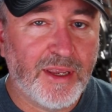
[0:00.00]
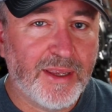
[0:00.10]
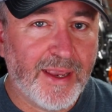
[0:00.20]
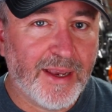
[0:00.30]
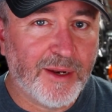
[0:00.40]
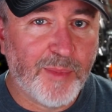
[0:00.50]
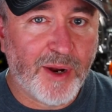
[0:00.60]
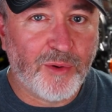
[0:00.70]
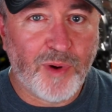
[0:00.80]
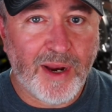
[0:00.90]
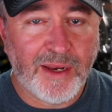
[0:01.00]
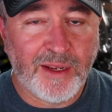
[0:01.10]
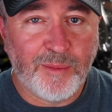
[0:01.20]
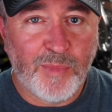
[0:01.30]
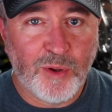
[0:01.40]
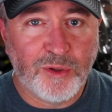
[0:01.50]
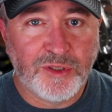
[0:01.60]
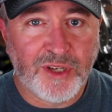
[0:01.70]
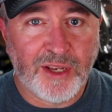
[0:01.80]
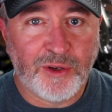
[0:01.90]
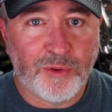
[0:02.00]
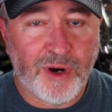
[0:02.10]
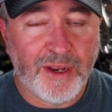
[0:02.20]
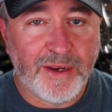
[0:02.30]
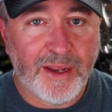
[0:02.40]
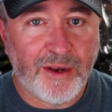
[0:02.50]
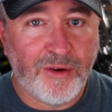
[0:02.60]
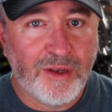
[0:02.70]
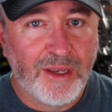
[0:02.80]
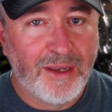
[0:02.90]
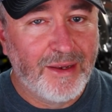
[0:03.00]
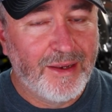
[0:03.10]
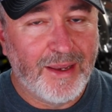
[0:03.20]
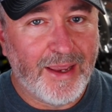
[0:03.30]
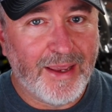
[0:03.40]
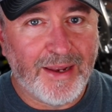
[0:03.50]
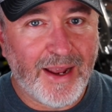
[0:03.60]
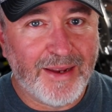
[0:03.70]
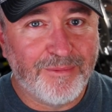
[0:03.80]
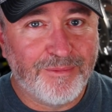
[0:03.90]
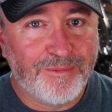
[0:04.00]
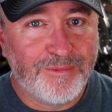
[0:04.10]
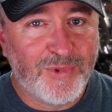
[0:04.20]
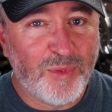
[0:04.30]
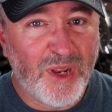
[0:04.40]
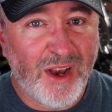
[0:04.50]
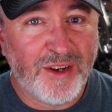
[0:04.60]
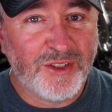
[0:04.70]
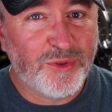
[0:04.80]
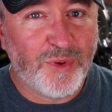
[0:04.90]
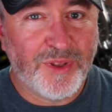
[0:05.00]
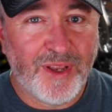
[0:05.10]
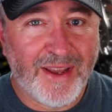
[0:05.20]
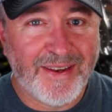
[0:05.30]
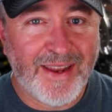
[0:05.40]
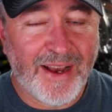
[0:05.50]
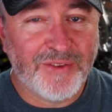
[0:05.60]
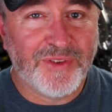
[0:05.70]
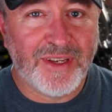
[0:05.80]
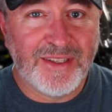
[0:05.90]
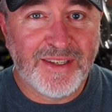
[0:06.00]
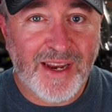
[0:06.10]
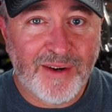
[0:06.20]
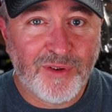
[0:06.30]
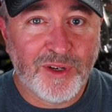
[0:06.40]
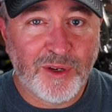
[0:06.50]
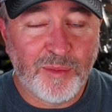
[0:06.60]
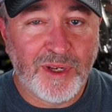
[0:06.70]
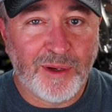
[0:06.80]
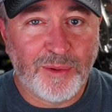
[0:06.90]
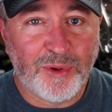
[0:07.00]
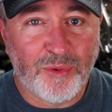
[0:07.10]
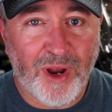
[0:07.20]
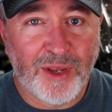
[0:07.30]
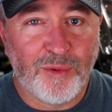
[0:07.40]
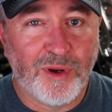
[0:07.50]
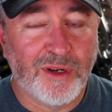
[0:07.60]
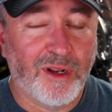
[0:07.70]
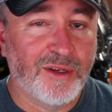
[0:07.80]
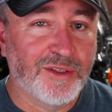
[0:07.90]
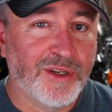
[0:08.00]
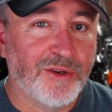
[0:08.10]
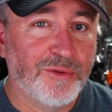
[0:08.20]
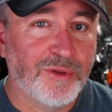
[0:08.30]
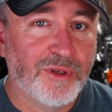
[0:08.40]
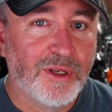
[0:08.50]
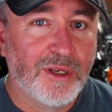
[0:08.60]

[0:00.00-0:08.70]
he can about riding a motorcycle right now. And I, to be honest with you, I doubt that he's ever going to be able to ride one on his own.